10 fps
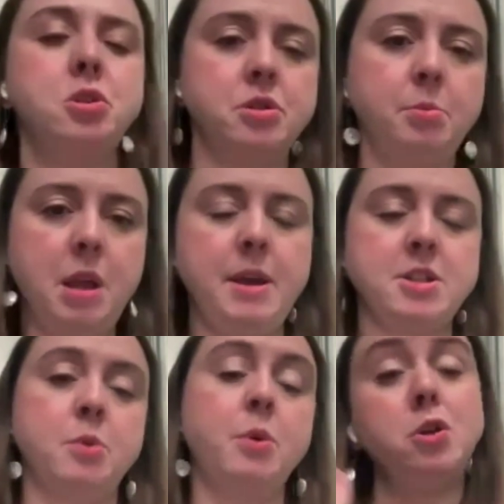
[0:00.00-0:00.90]
to do something
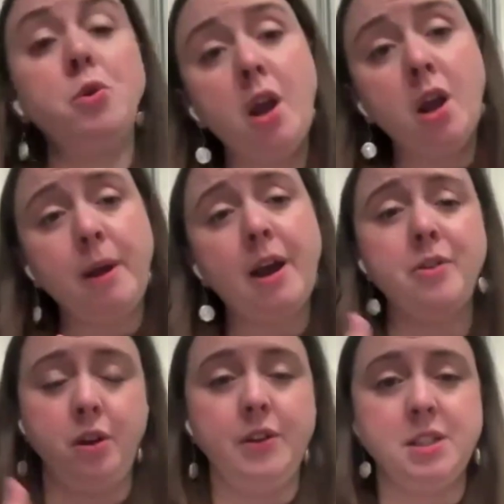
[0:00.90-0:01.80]
based on what you care
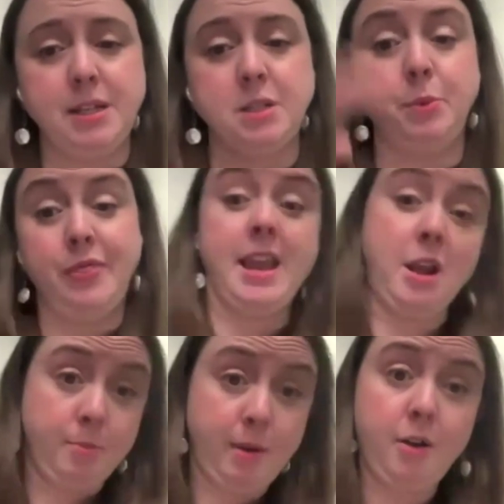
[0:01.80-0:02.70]
about, you convince them based on what
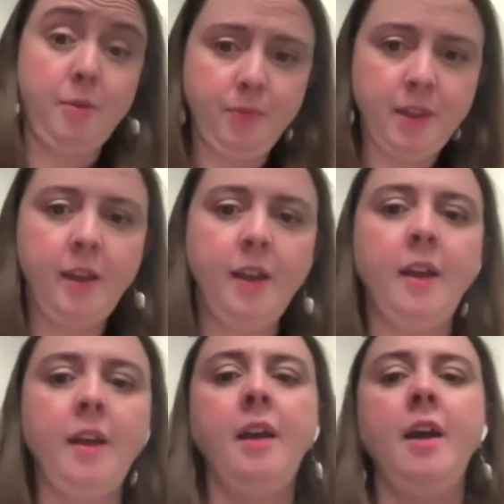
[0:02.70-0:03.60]
they care about.
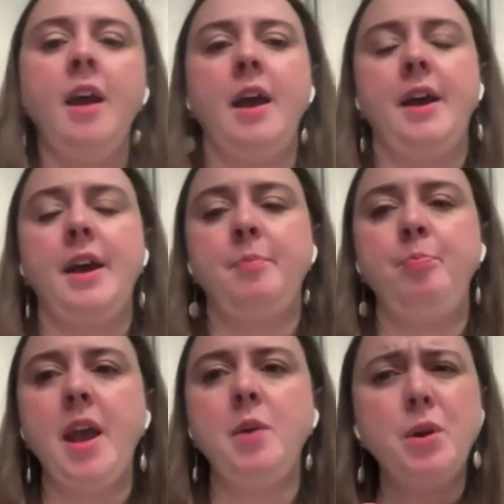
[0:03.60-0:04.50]

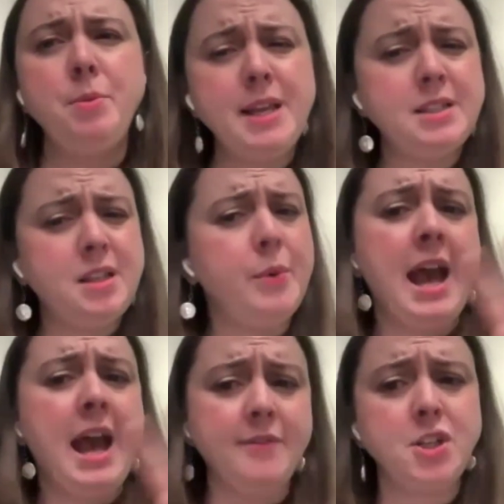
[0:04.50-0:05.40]
And one piece that
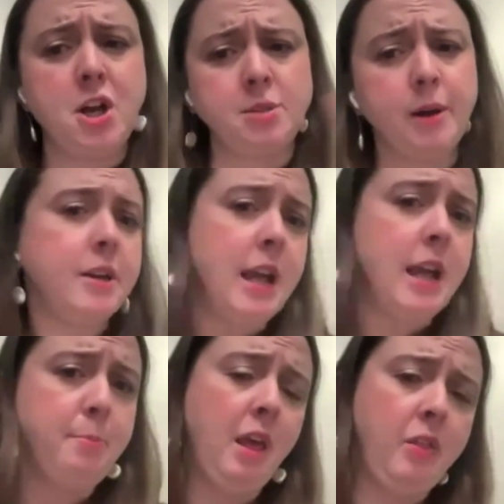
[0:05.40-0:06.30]
we haven't talked about
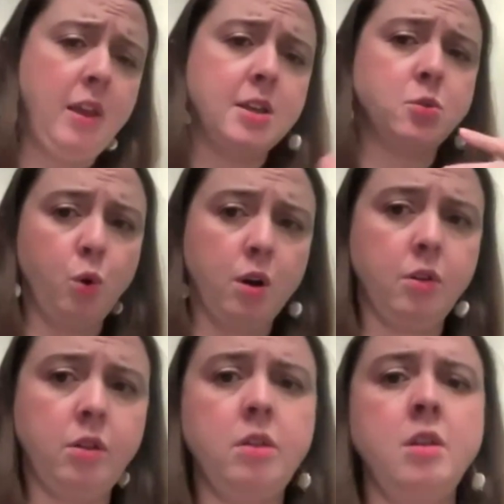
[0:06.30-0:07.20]
yet, but I think is
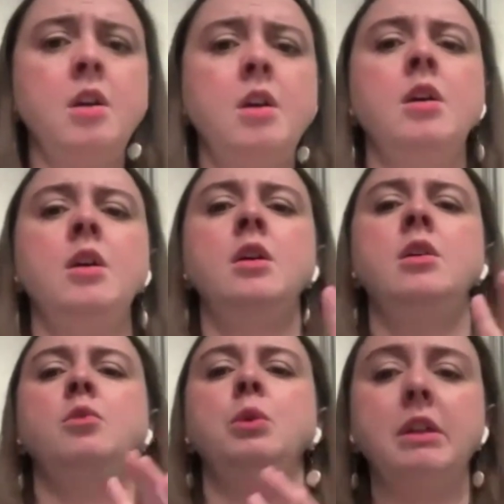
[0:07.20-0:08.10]
worth
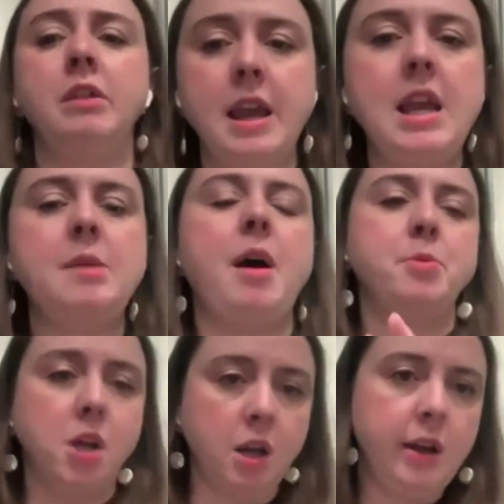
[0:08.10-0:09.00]
really thinking
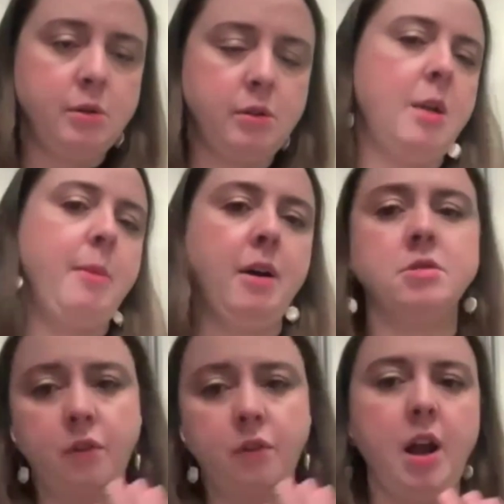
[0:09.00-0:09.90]
about, particularly as we think
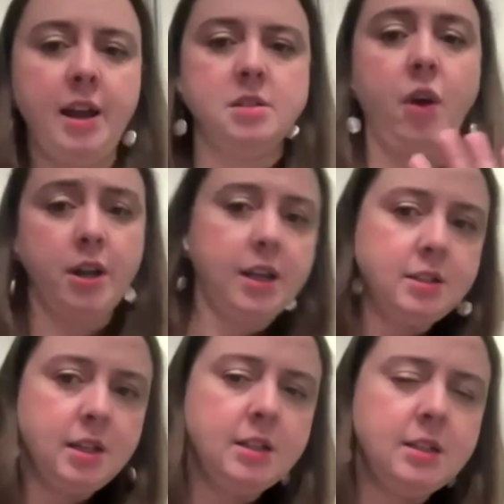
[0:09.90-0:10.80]
about different kinds of
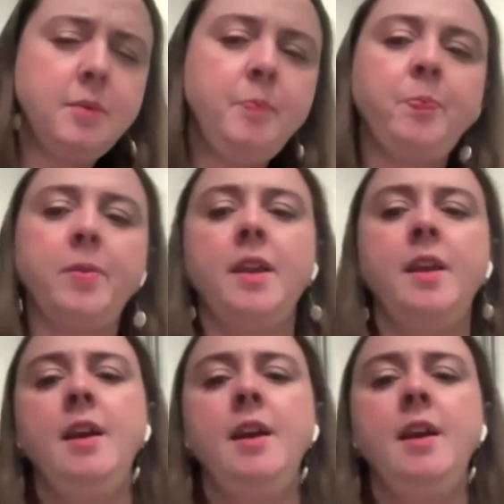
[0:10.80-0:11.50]
audiences,